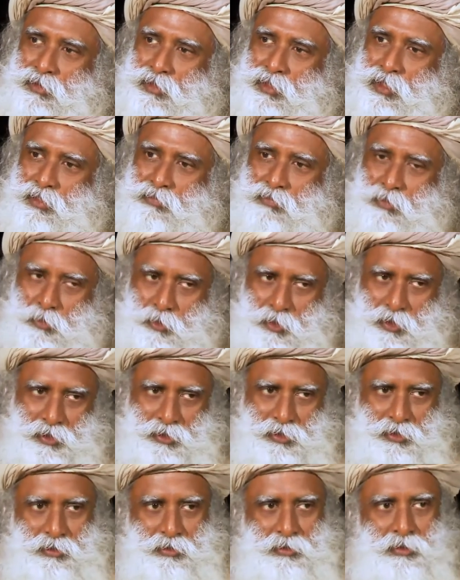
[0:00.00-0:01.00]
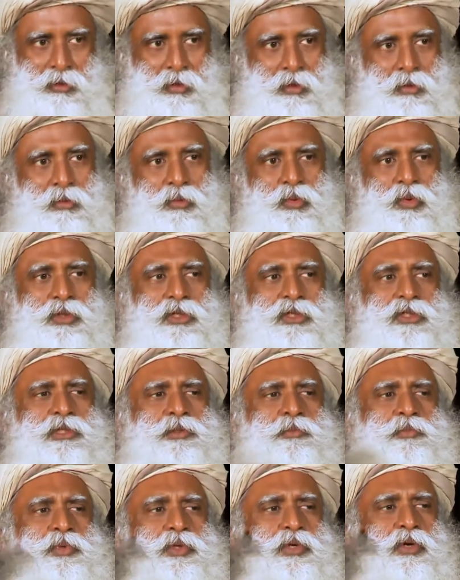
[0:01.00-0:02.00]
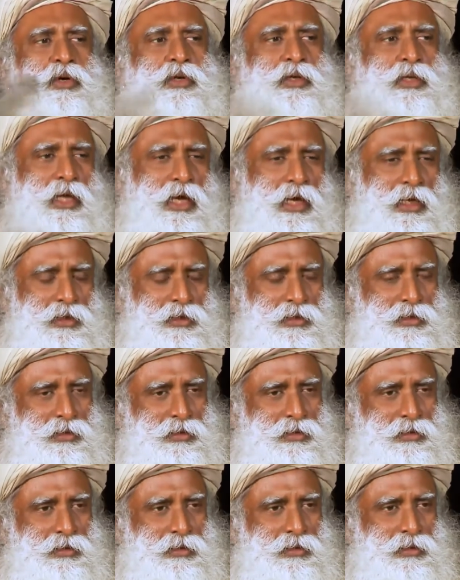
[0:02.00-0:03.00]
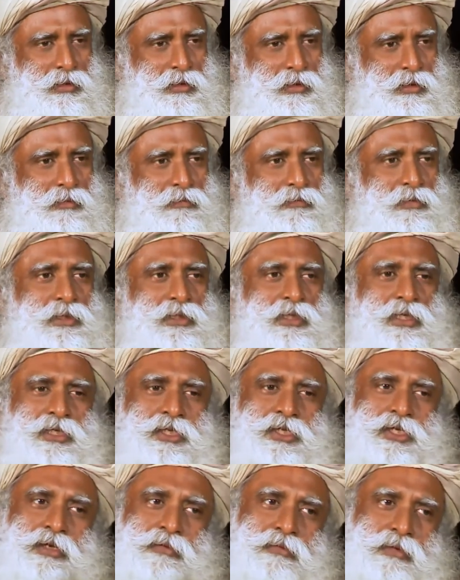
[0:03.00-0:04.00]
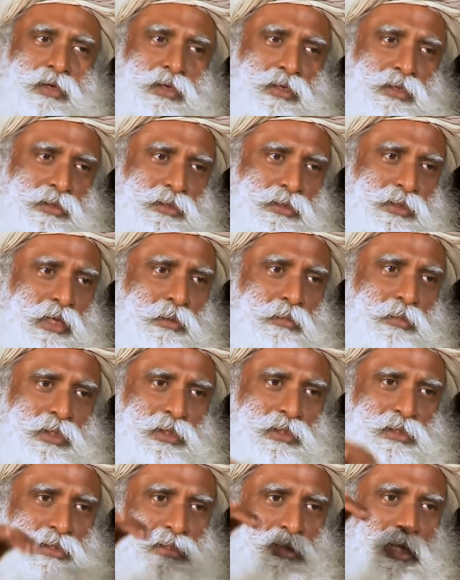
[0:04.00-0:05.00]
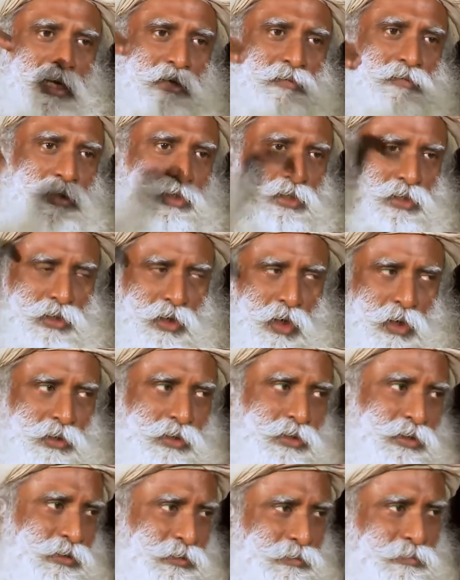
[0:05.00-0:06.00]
reverberation. What is beyond that? We say Shiva, that means that which is not.